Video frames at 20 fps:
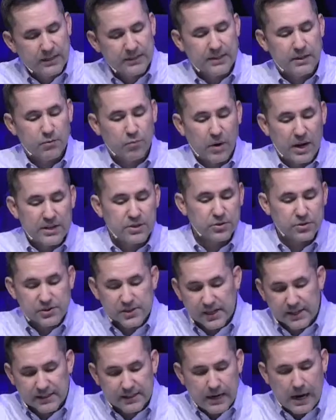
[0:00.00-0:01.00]
Then Rachel
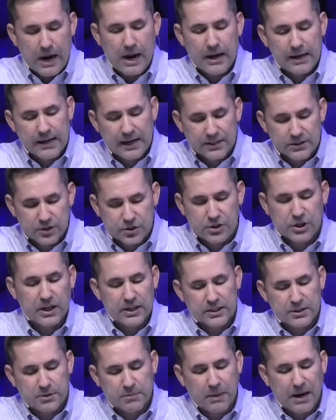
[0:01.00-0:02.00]
said, God has
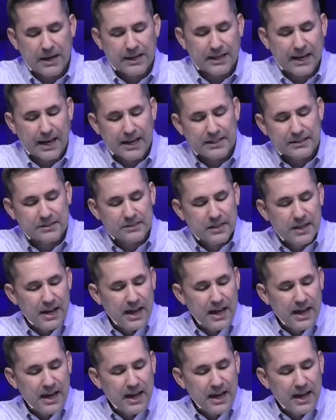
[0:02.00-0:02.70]
judged my case,